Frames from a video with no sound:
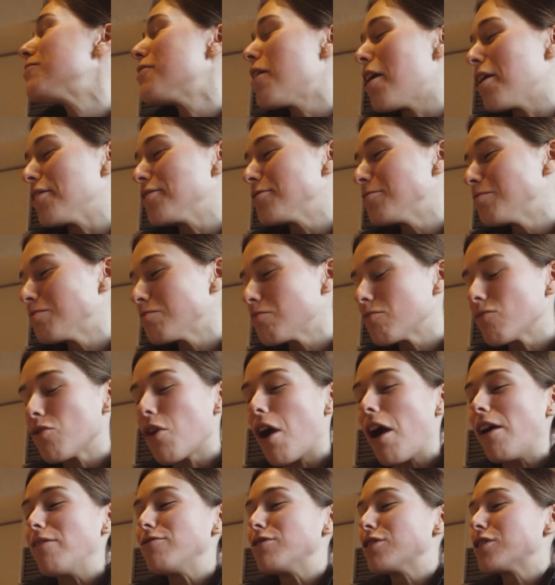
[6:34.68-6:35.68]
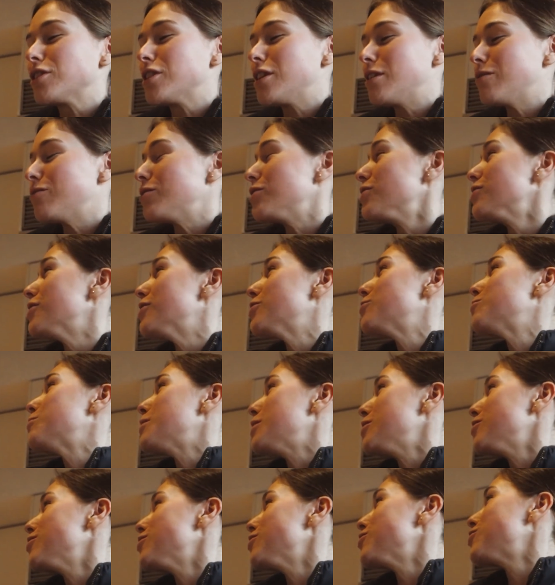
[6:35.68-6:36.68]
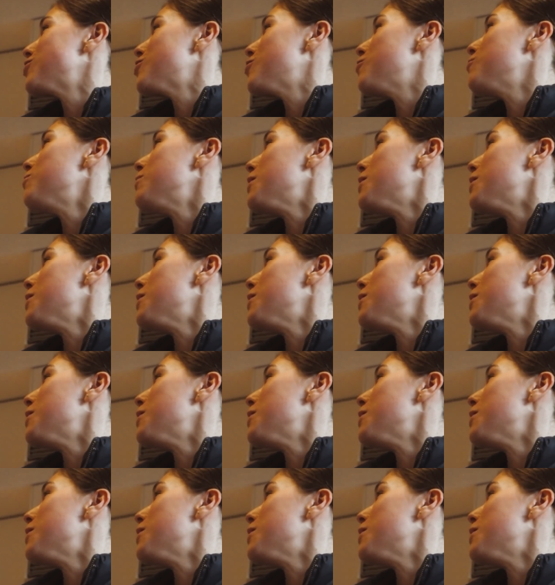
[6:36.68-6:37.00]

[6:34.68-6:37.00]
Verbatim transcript: Like, I think even this piece is too